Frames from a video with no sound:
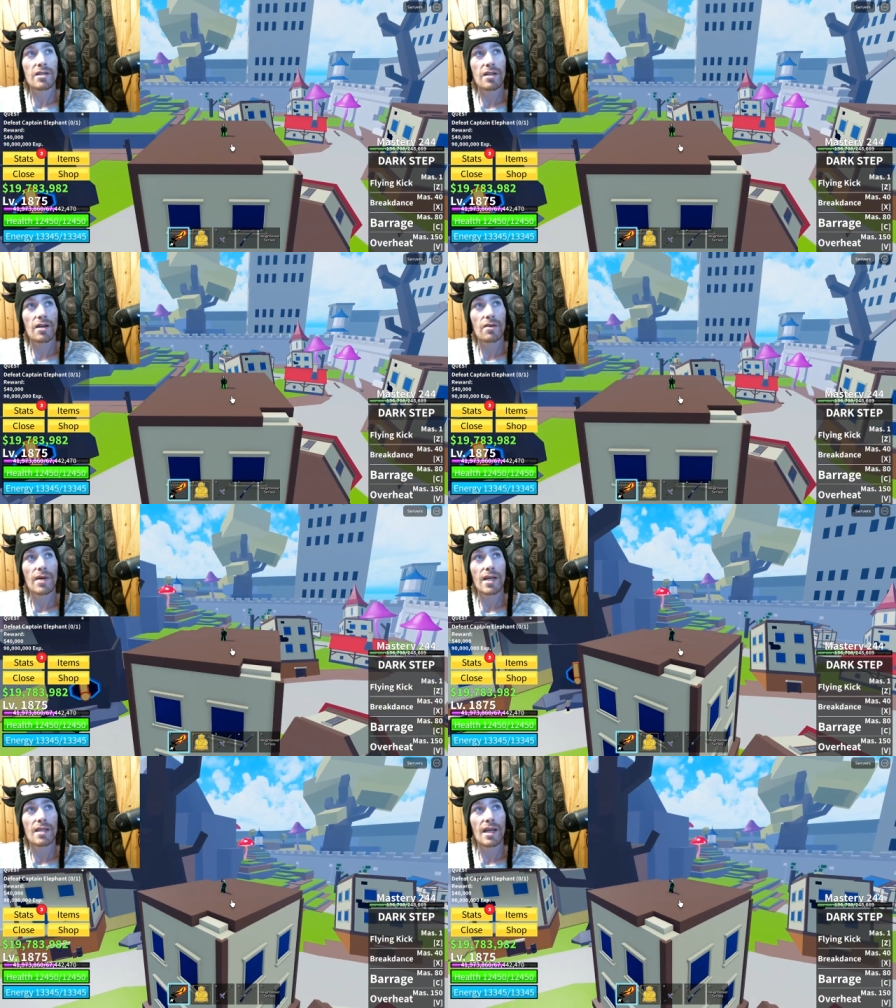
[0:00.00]
no
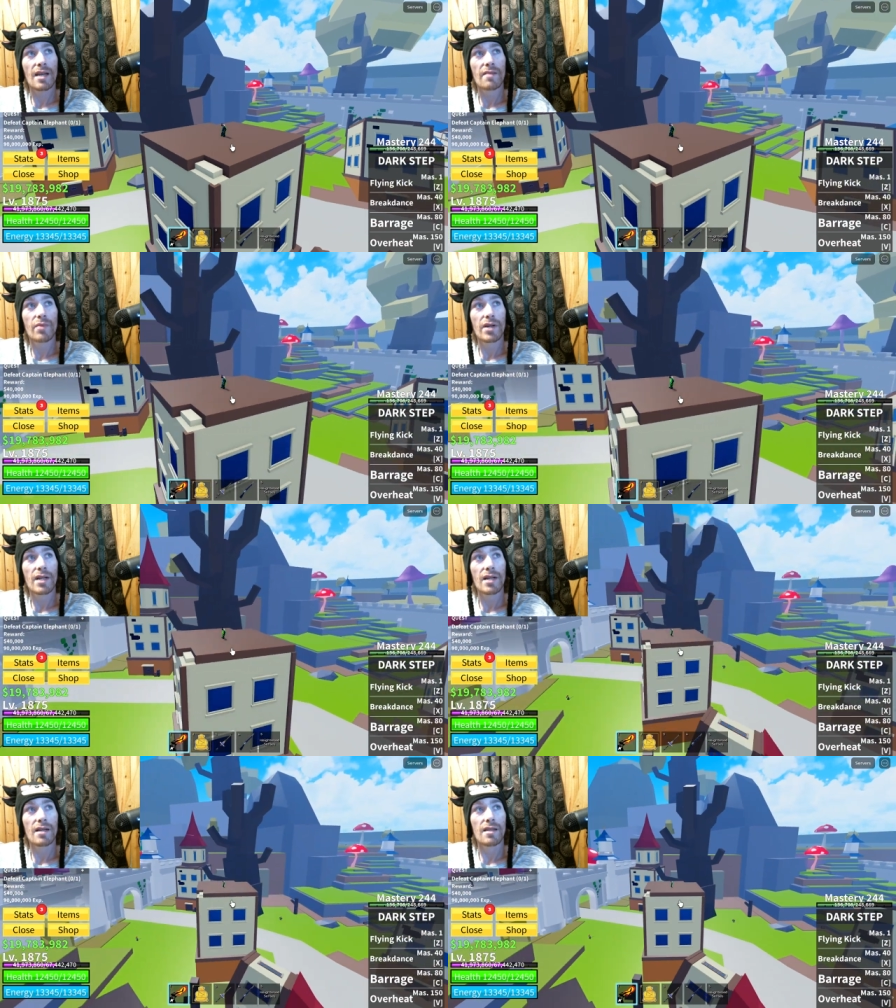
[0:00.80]
way that they have put
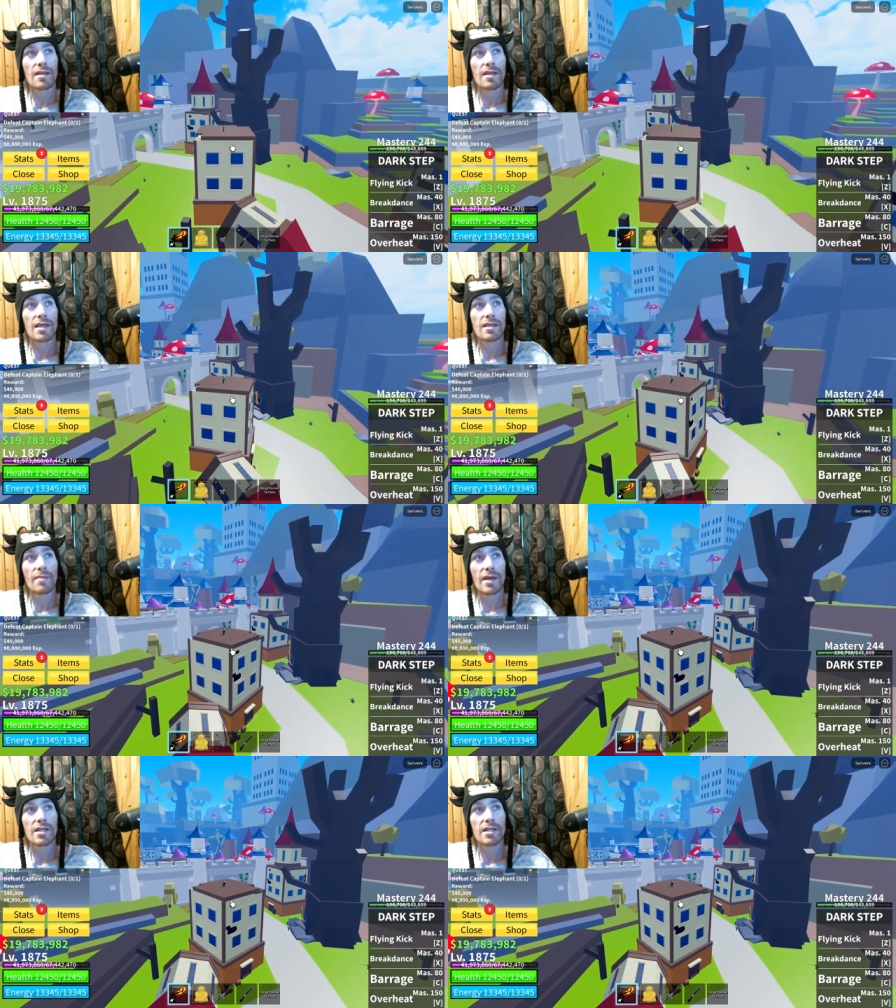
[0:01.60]
in this
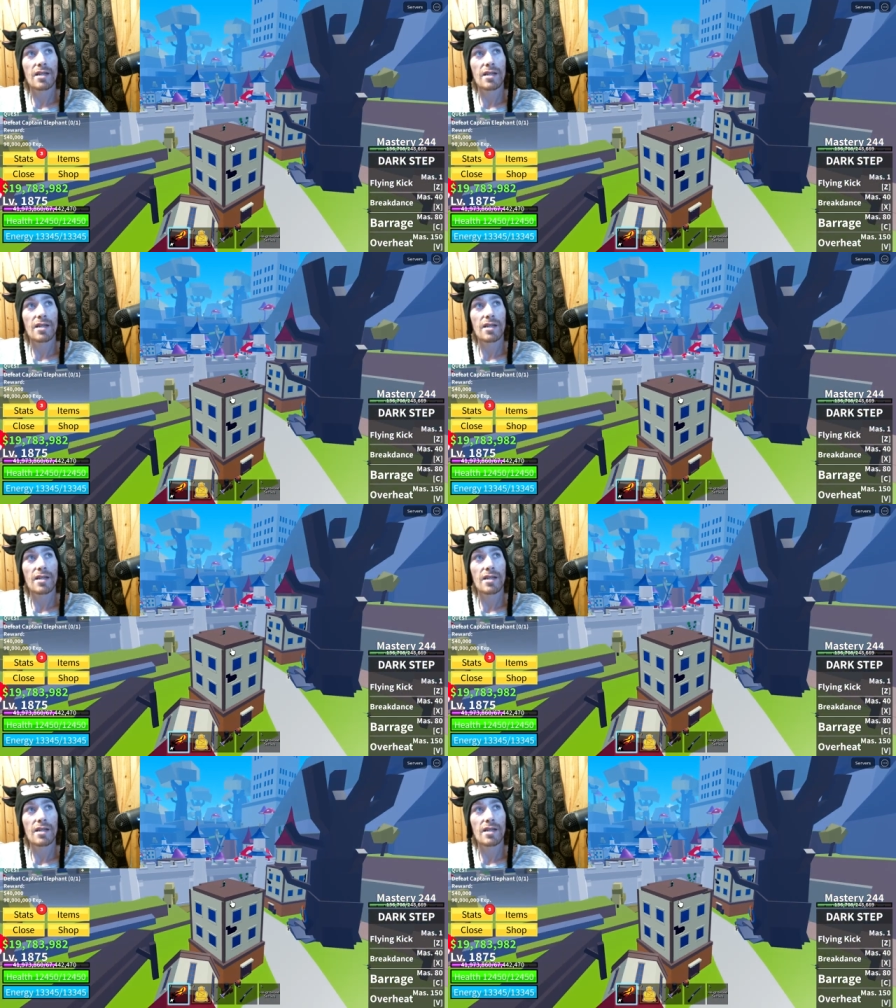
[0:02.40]
much